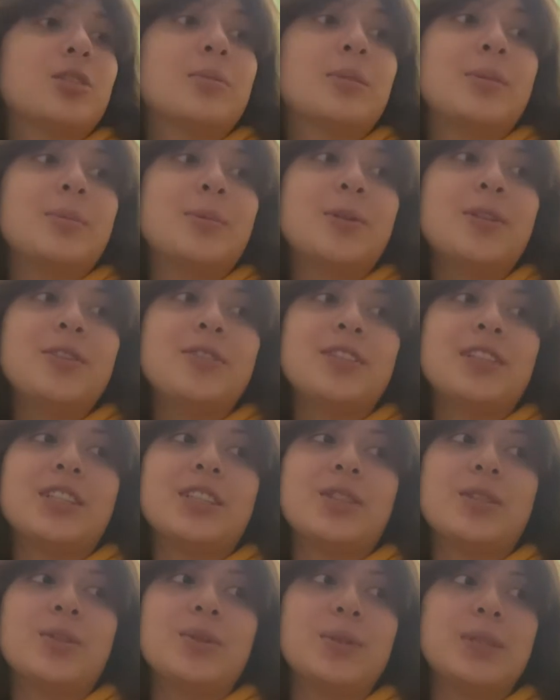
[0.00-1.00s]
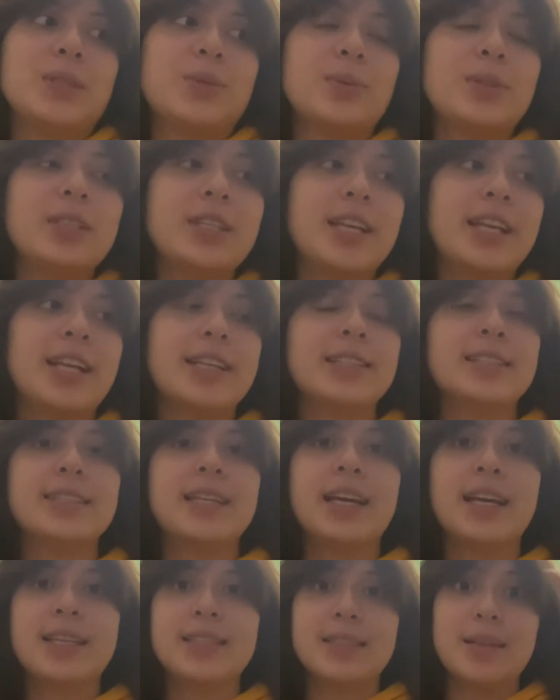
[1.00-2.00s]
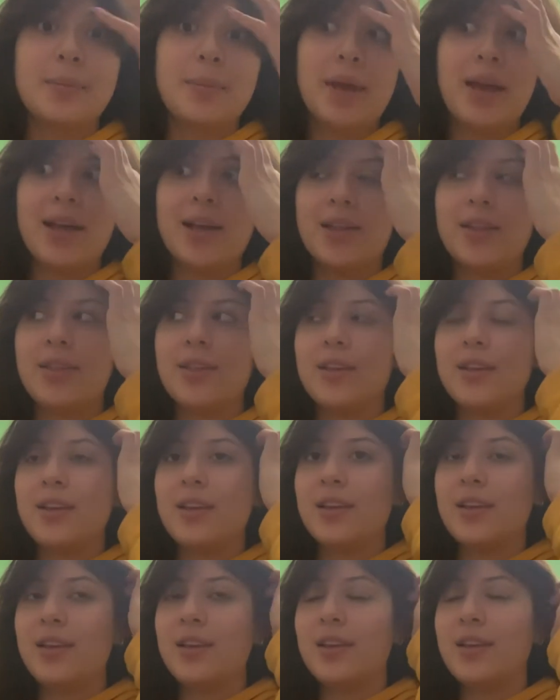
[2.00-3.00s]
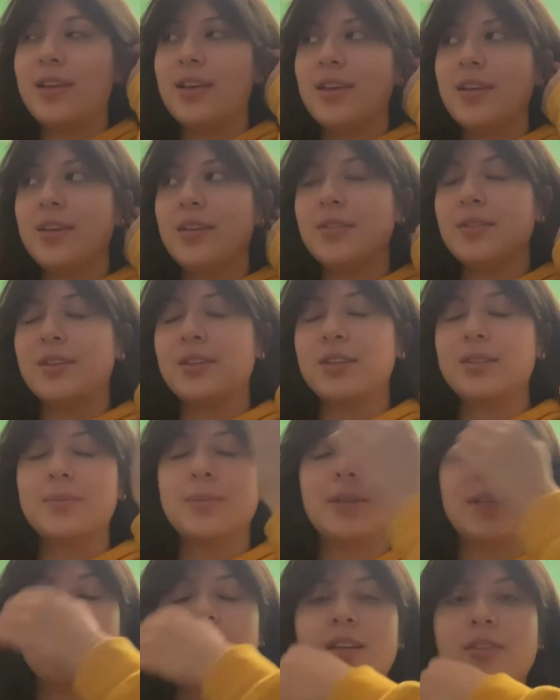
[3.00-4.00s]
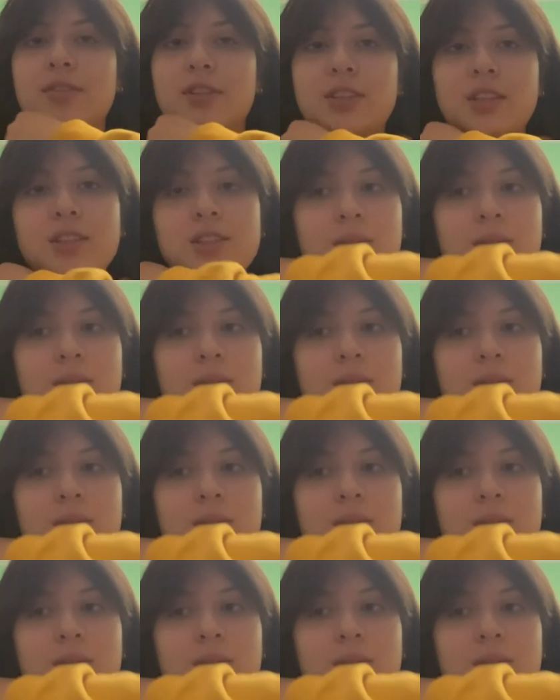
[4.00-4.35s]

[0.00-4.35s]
my boyfriend, who is really good at science and math, he explained everything to